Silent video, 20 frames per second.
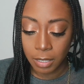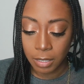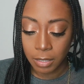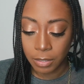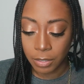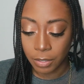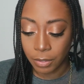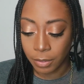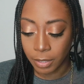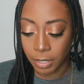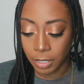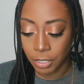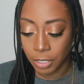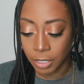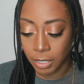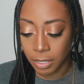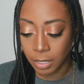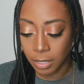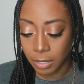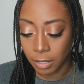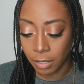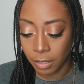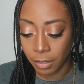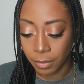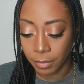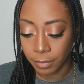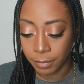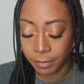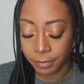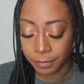So you can just, you
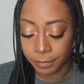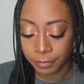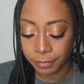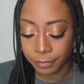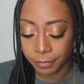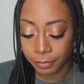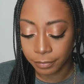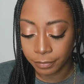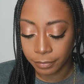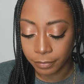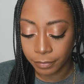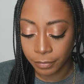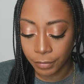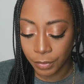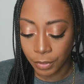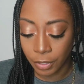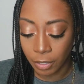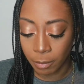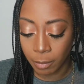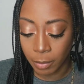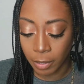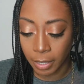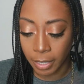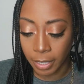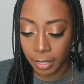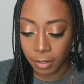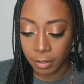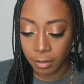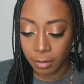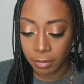know, you can put
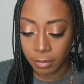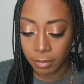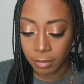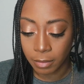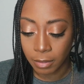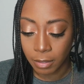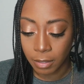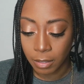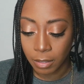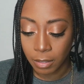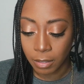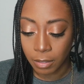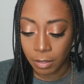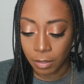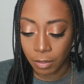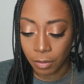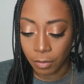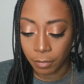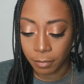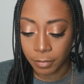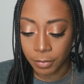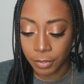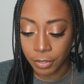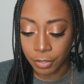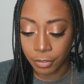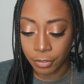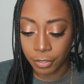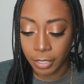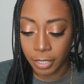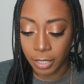like home
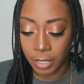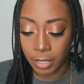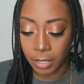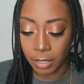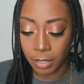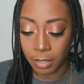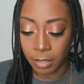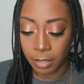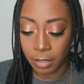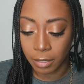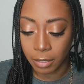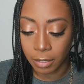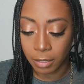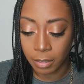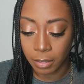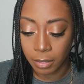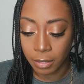screen,